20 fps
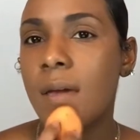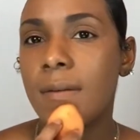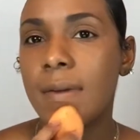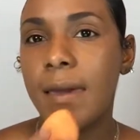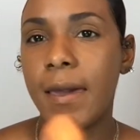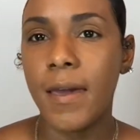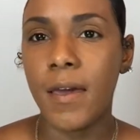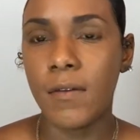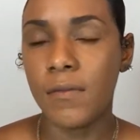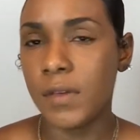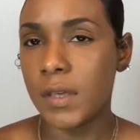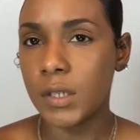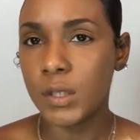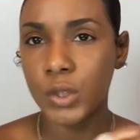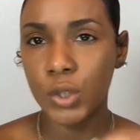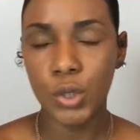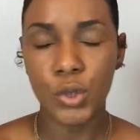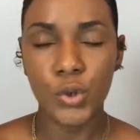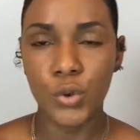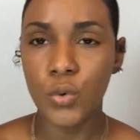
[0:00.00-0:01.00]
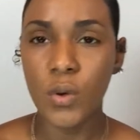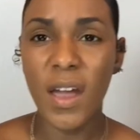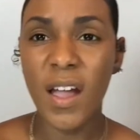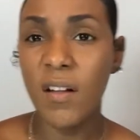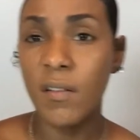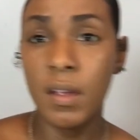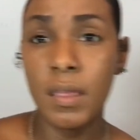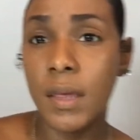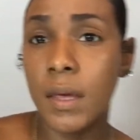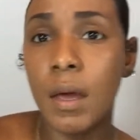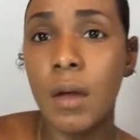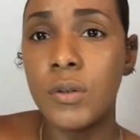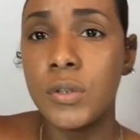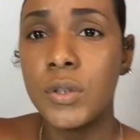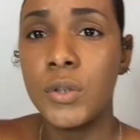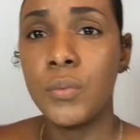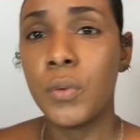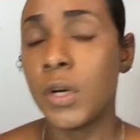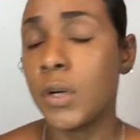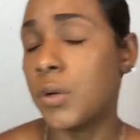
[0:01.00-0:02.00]
canvas to do everything
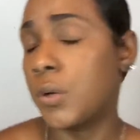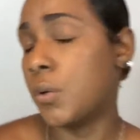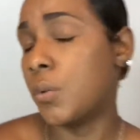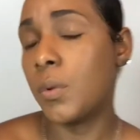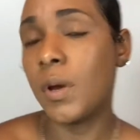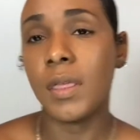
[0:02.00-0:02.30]
else you want to do,